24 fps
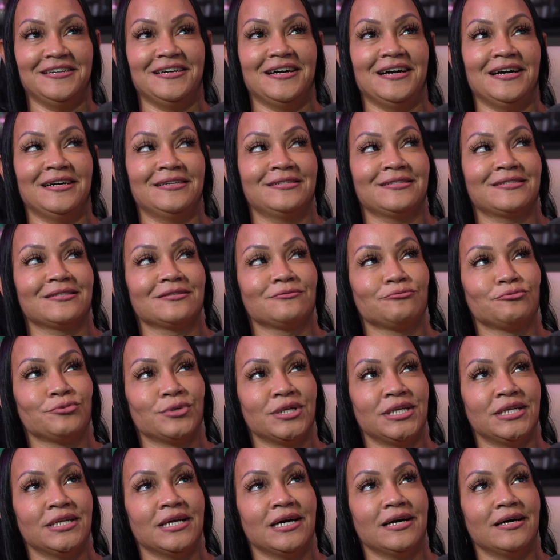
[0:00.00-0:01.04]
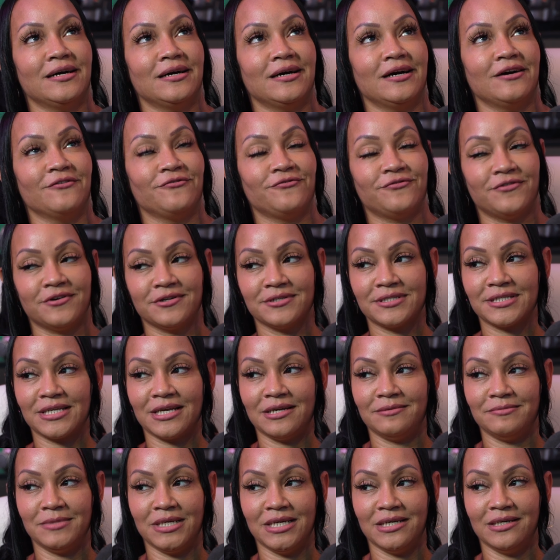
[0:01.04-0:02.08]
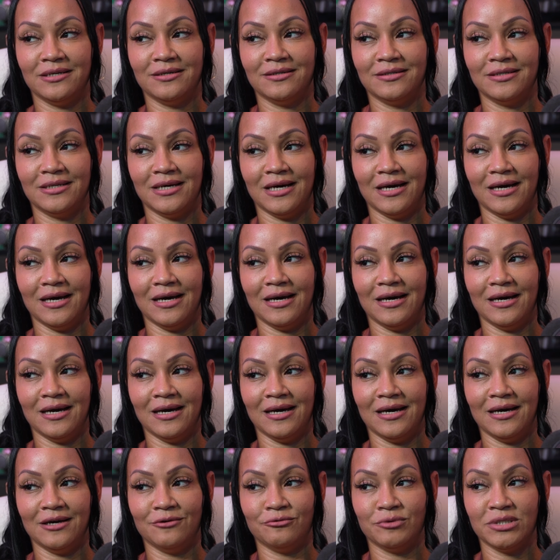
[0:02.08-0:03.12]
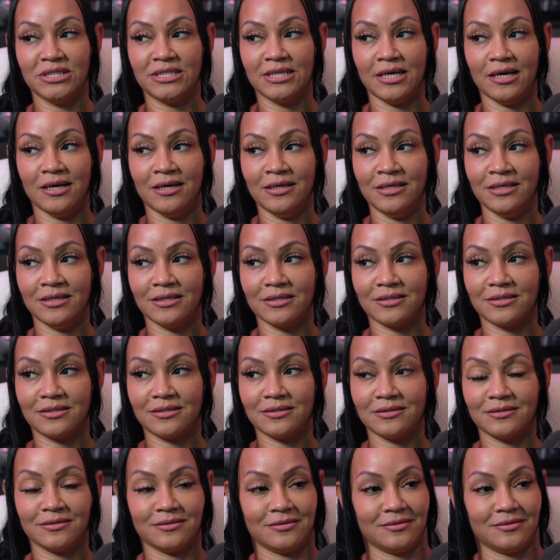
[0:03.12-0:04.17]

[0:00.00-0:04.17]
Honestly, when I first came down, I went to Onyx.